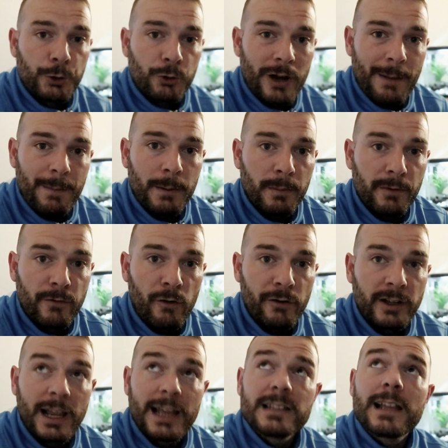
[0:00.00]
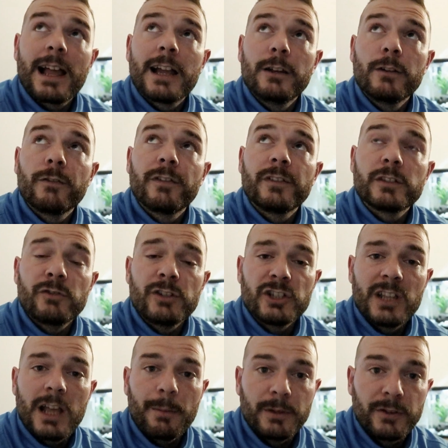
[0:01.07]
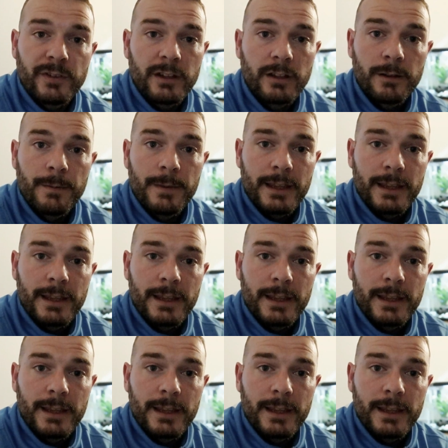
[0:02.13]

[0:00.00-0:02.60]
trap it before it gets high enough to reach the atmosphere,